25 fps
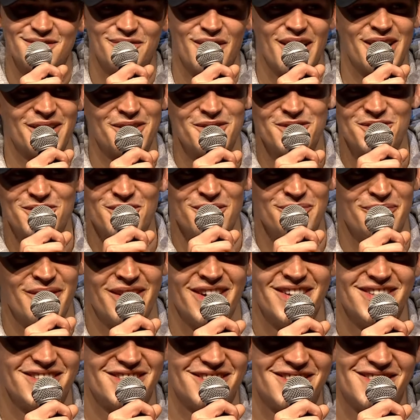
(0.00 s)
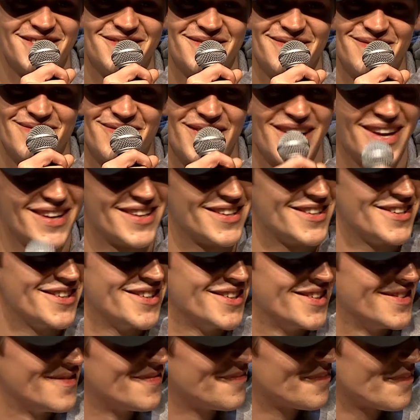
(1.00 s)
Thank you so much. Thank
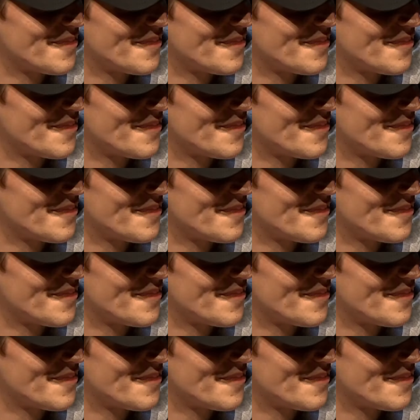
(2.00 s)
you.